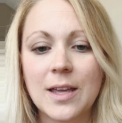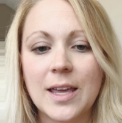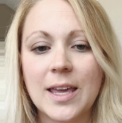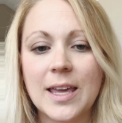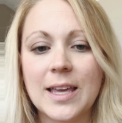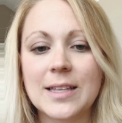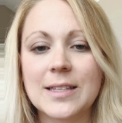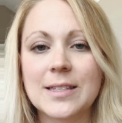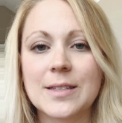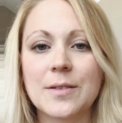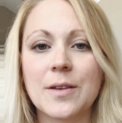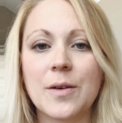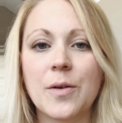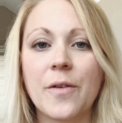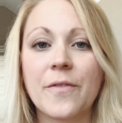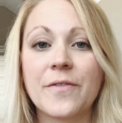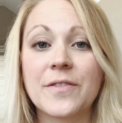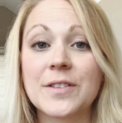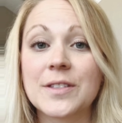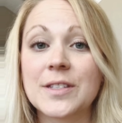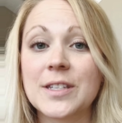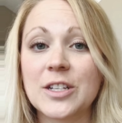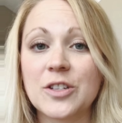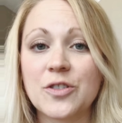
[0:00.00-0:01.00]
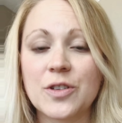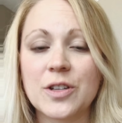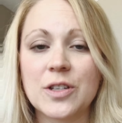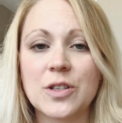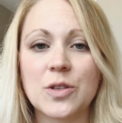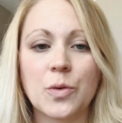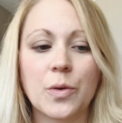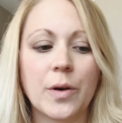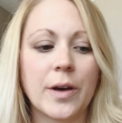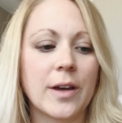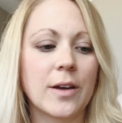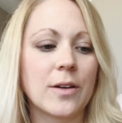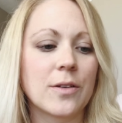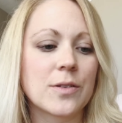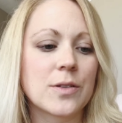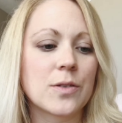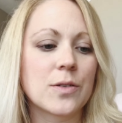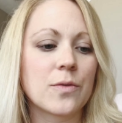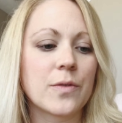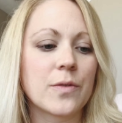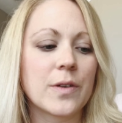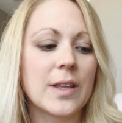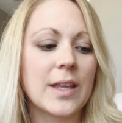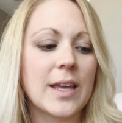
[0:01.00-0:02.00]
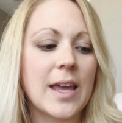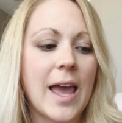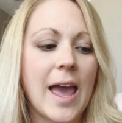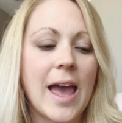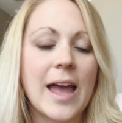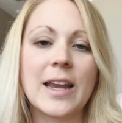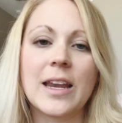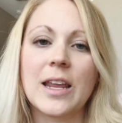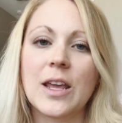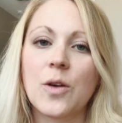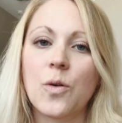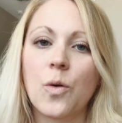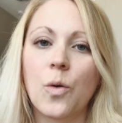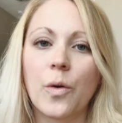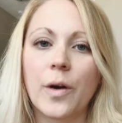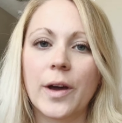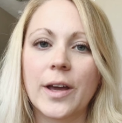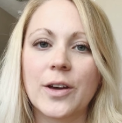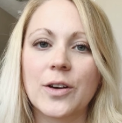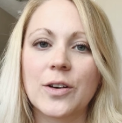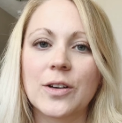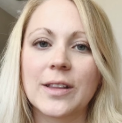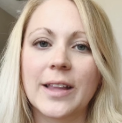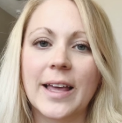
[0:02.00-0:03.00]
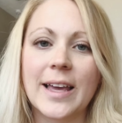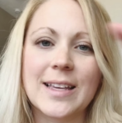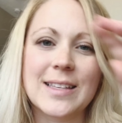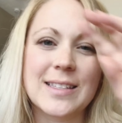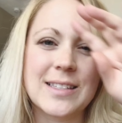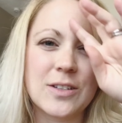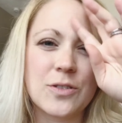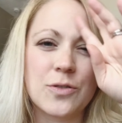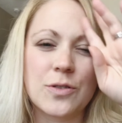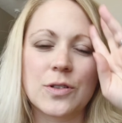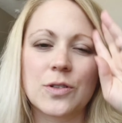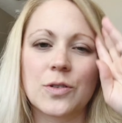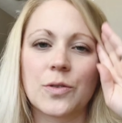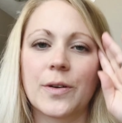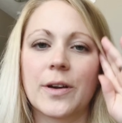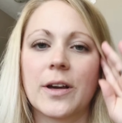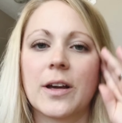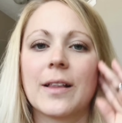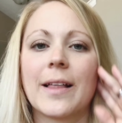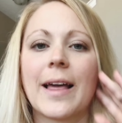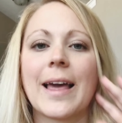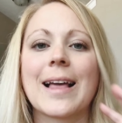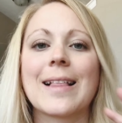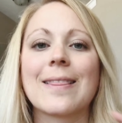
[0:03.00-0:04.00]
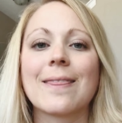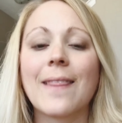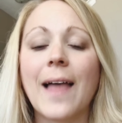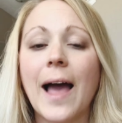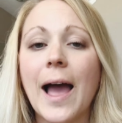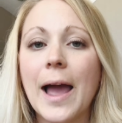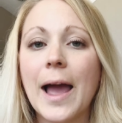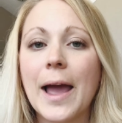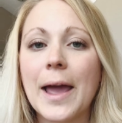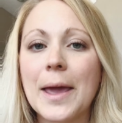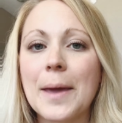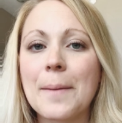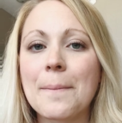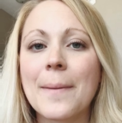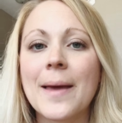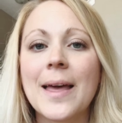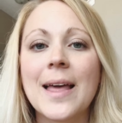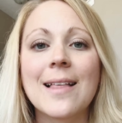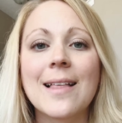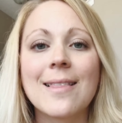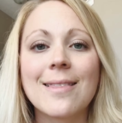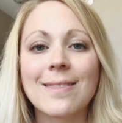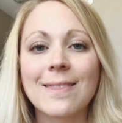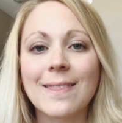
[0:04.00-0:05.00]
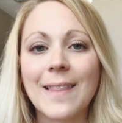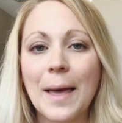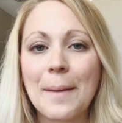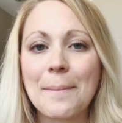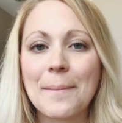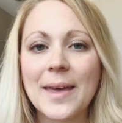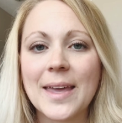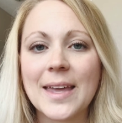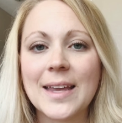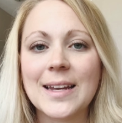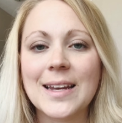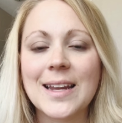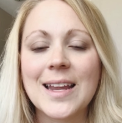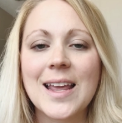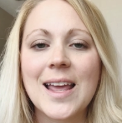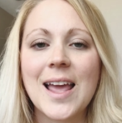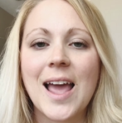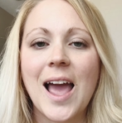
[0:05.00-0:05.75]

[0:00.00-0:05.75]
It's a citrus oil, so really any oil like citrus oil like lime, lemon,